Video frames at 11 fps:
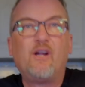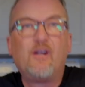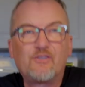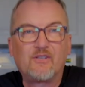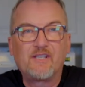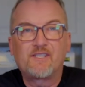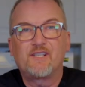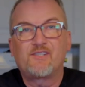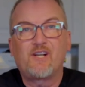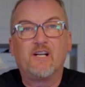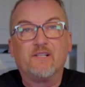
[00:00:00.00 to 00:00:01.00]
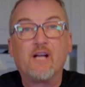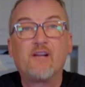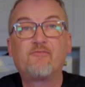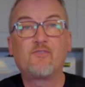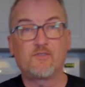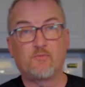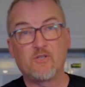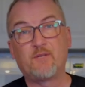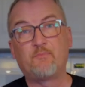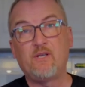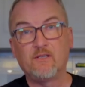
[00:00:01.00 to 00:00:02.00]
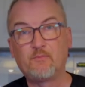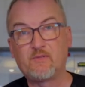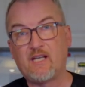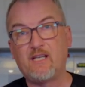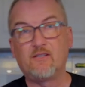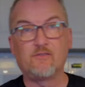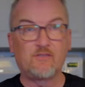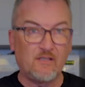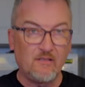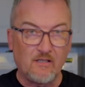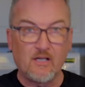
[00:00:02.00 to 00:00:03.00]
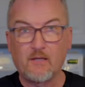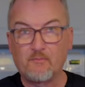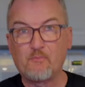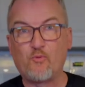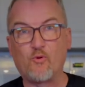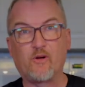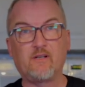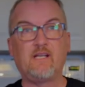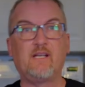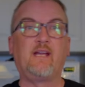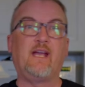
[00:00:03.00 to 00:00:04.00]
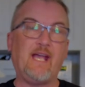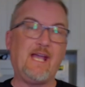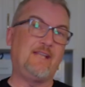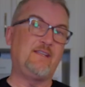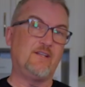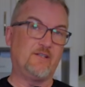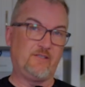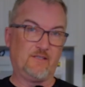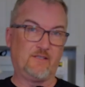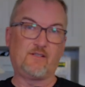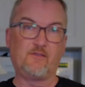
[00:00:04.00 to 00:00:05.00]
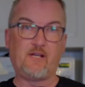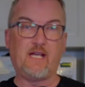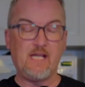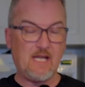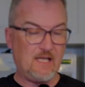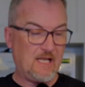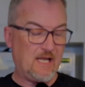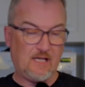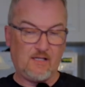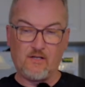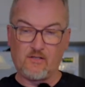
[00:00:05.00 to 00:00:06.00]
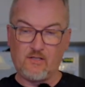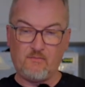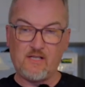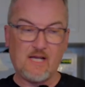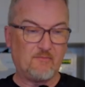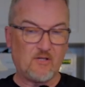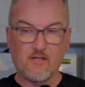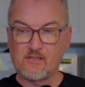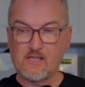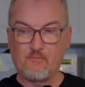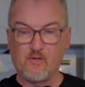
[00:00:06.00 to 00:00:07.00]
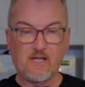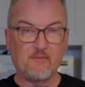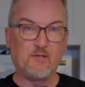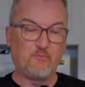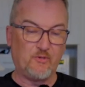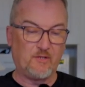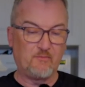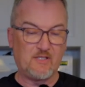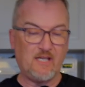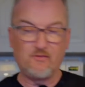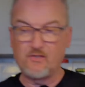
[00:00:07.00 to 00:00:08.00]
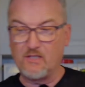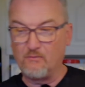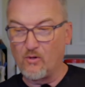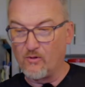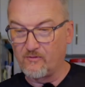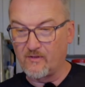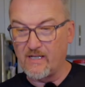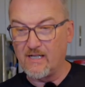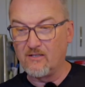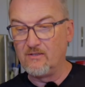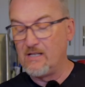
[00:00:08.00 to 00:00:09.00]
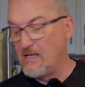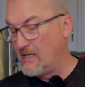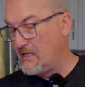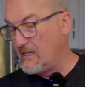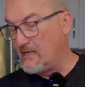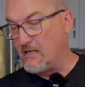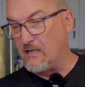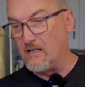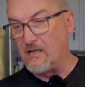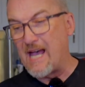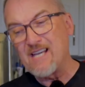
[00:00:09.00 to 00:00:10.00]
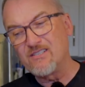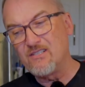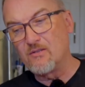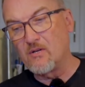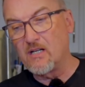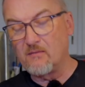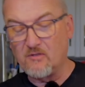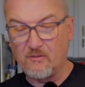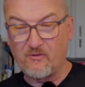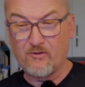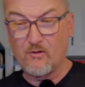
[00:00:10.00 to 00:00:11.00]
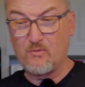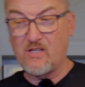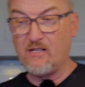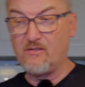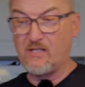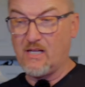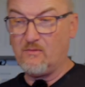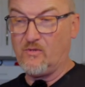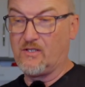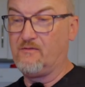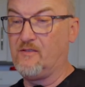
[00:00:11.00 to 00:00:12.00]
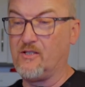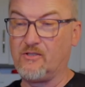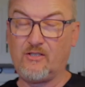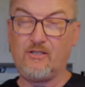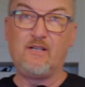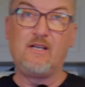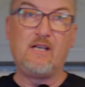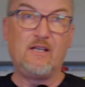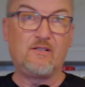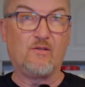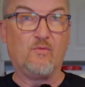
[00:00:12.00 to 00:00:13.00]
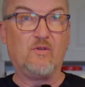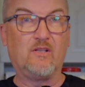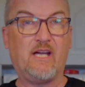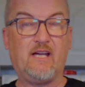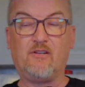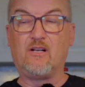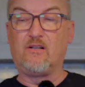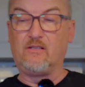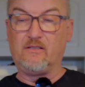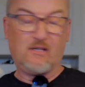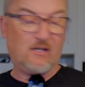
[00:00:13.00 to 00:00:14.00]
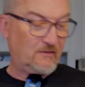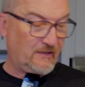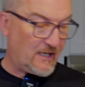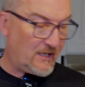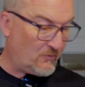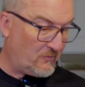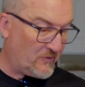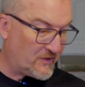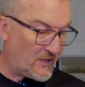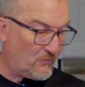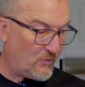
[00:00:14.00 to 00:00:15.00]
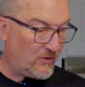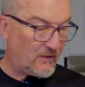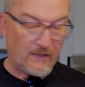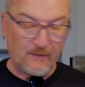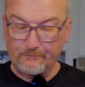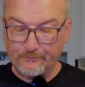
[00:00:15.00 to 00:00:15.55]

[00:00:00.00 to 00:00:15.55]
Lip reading: So let's get started. First, we're going to peel the potatoes, cut up the pork, and the onions, okay? And they're going to be kept all separate. I'm going to put the potatoes in a bowl for now. Actually, you know what? I'm going to throw the potatoes in with the fish, so we'll have it all together when we start boiling it.